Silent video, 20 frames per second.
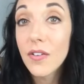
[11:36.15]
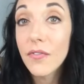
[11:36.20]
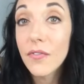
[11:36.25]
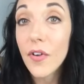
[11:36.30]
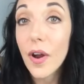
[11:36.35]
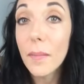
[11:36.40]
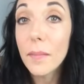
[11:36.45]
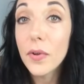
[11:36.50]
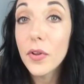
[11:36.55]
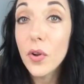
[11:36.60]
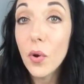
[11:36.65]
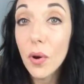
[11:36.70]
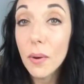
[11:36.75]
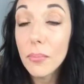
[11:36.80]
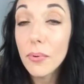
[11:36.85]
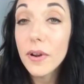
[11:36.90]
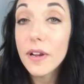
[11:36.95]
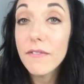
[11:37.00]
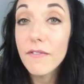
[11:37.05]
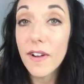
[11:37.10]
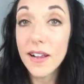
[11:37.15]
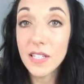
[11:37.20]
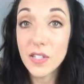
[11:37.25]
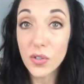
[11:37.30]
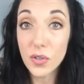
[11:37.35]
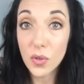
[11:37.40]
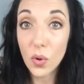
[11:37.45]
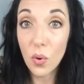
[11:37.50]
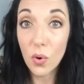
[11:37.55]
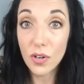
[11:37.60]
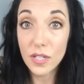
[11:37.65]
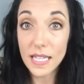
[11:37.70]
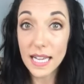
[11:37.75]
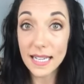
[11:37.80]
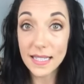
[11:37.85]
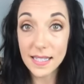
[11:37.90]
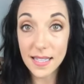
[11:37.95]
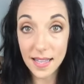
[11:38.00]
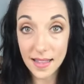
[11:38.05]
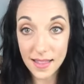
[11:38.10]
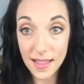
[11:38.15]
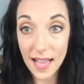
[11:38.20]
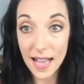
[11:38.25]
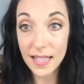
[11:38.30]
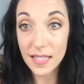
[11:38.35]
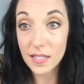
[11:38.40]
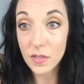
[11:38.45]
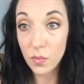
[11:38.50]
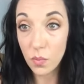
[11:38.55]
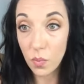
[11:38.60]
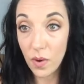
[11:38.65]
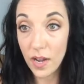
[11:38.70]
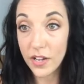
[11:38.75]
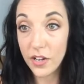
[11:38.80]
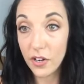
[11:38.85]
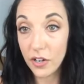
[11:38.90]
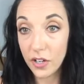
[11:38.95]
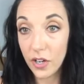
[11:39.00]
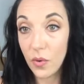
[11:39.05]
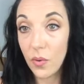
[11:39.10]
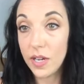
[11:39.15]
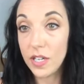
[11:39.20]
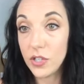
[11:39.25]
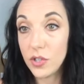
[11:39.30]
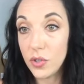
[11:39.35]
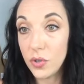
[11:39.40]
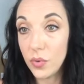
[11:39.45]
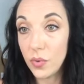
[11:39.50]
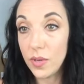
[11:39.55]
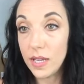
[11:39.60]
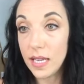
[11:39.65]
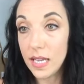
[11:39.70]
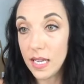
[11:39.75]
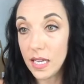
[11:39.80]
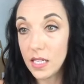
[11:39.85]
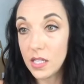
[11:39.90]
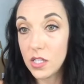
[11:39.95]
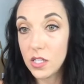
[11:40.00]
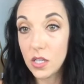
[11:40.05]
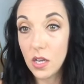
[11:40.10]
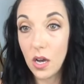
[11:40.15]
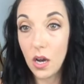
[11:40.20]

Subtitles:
from your prefrontal cortex that that's what you're going to eat,